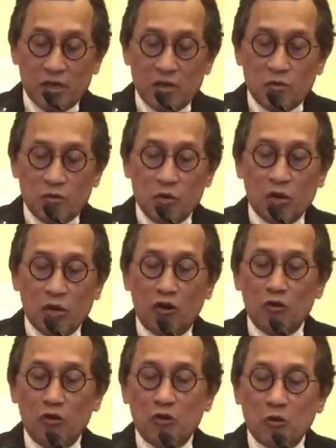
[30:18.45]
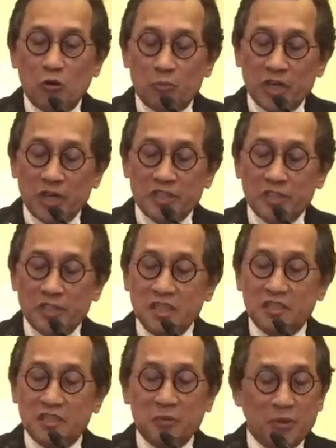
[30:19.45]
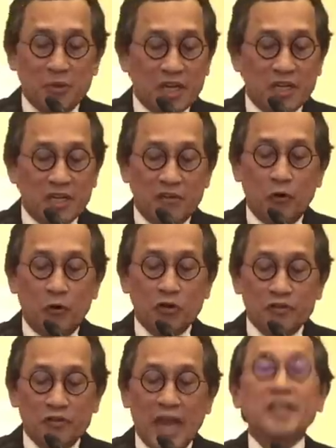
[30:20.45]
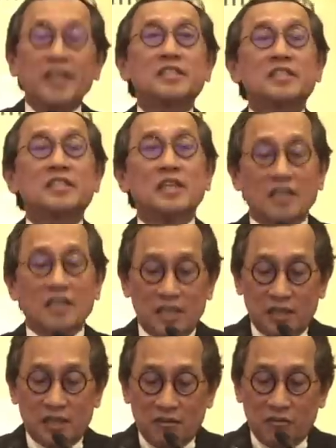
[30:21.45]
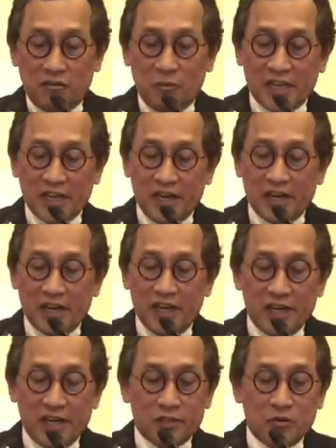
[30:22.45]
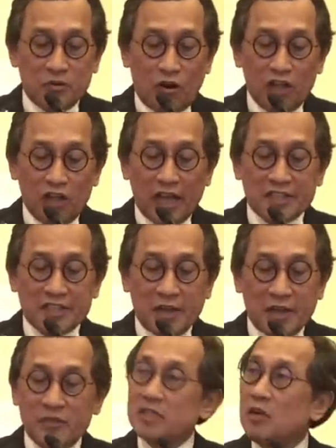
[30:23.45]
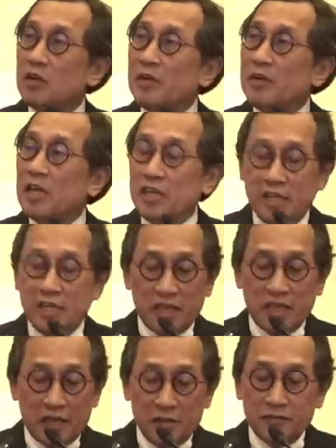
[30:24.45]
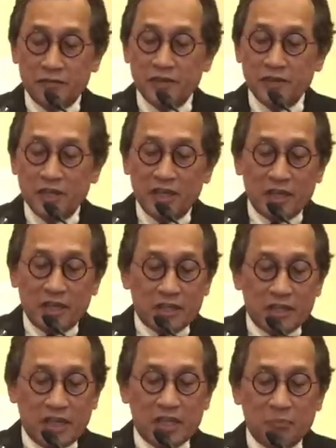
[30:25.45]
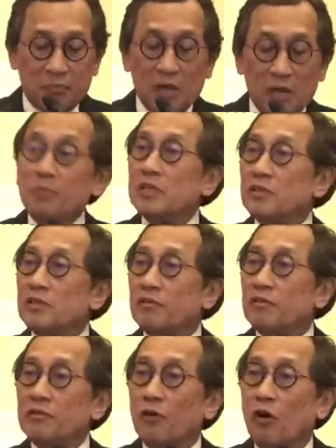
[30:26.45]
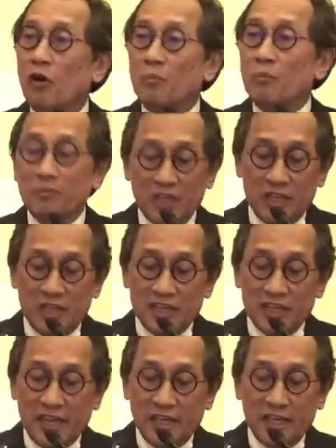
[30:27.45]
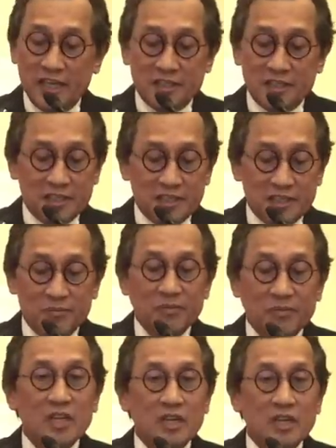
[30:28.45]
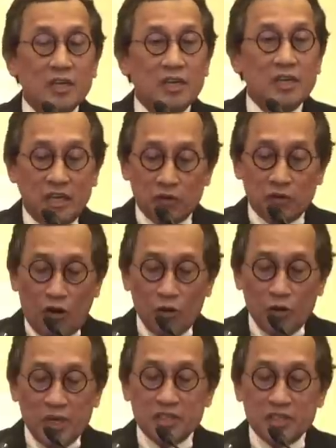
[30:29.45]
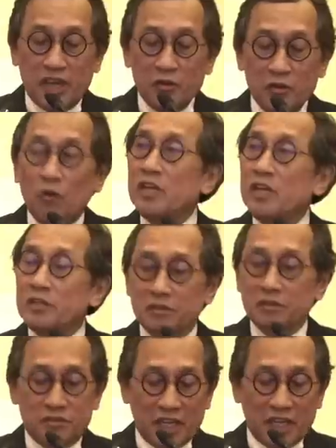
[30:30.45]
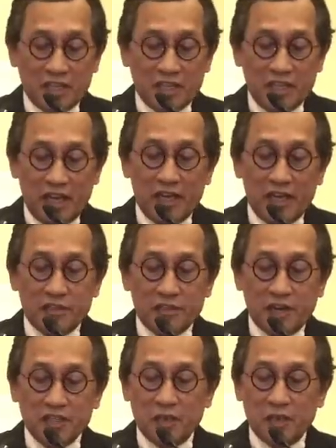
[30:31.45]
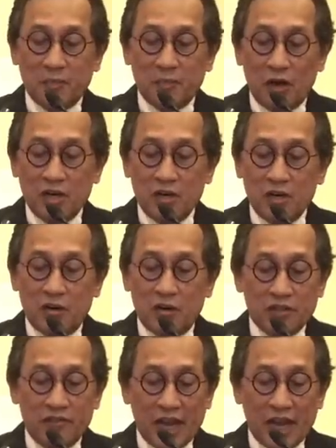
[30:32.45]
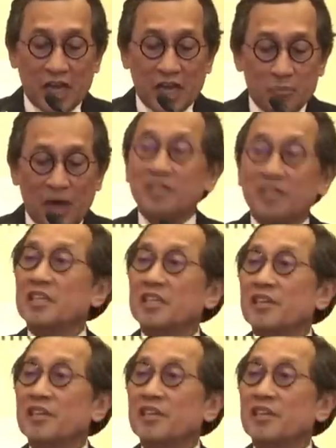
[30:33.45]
We owe President Xi Jinping a vote of thanks for making it clear to all except the terminally naive that the purpose of reform in a Leninist system is always and only to strengthen and entrench the power of the vanguard party.